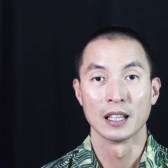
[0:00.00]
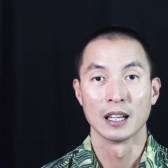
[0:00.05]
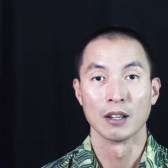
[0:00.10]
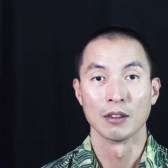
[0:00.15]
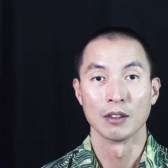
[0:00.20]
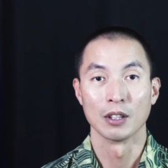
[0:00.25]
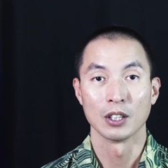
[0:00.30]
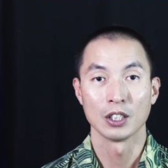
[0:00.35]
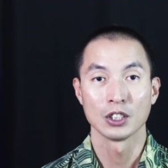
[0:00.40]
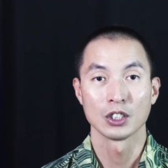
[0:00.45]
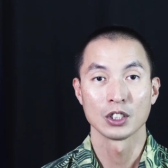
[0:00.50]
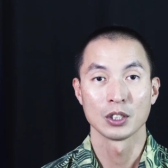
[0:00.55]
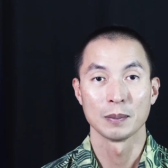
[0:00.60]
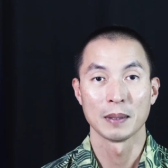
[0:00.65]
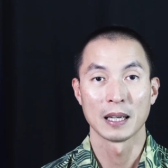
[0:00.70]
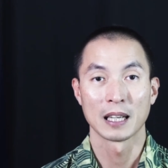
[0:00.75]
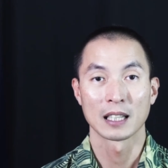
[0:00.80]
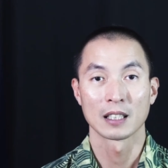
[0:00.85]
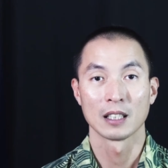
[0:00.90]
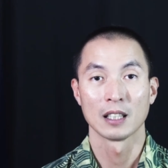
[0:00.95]
how large the
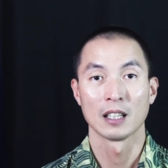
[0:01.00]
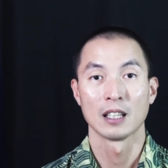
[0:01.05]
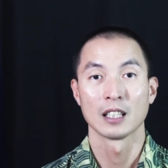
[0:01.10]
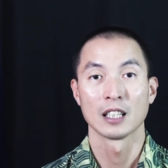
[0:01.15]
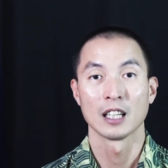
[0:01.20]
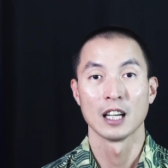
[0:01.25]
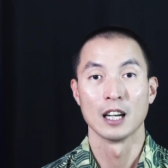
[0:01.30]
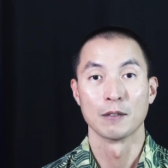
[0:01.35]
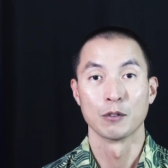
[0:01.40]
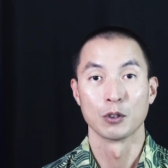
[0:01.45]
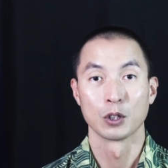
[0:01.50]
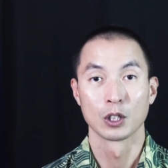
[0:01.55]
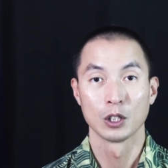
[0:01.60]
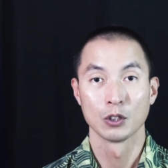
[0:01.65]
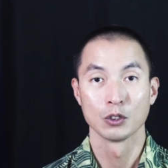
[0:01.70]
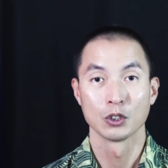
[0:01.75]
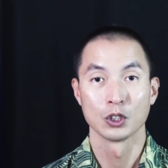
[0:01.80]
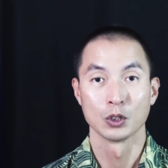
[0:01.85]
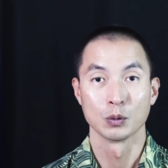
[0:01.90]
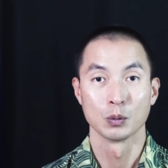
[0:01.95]
backlog of
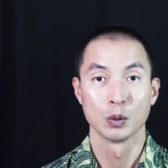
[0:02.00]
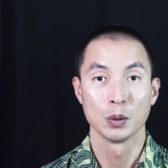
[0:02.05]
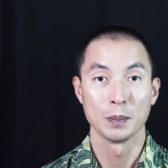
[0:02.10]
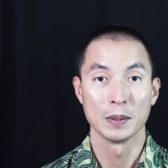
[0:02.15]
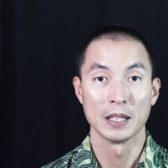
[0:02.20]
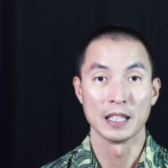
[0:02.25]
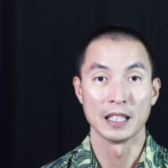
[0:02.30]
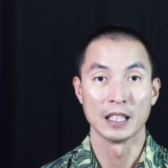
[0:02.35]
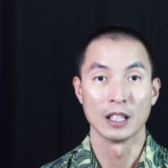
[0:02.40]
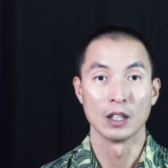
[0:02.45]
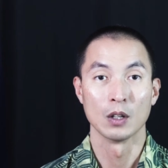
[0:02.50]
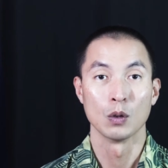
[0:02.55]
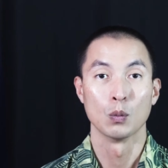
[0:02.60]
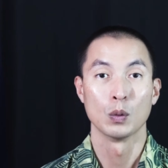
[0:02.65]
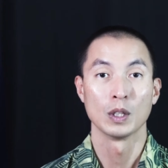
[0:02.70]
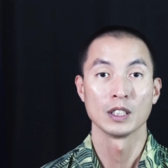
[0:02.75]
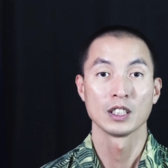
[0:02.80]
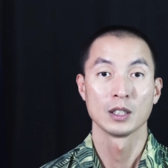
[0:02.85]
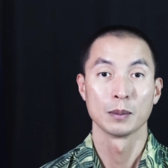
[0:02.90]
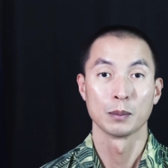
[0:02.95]
foreclosures will be
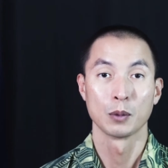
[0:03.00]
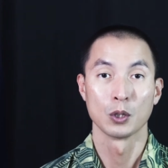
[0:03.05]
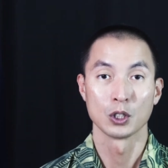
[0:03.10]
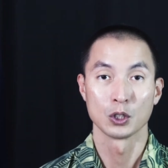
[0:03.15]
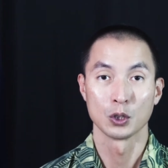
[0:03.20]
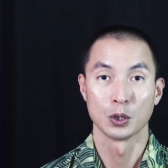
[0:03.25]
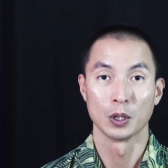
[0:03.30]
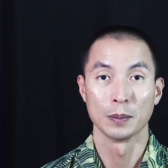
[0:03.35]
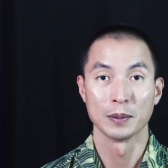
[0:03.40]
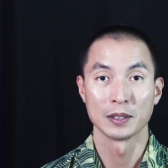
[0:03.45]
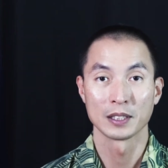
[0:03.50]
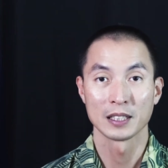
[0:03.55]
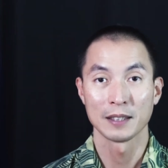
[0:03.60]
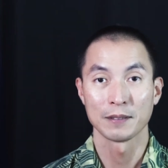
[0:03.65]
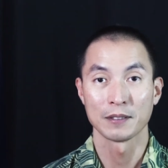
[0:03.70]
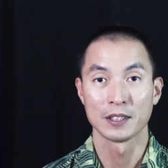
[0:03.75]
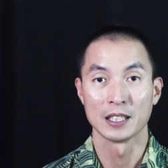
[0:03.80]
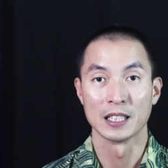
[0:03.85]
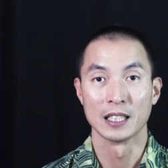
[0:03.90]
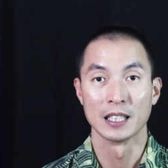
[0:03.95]
once the moratorium is
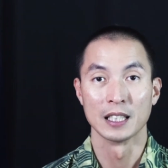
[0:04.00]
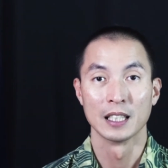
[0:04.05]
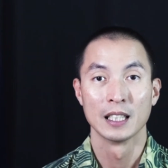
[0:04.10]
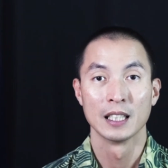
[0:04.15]
lifted.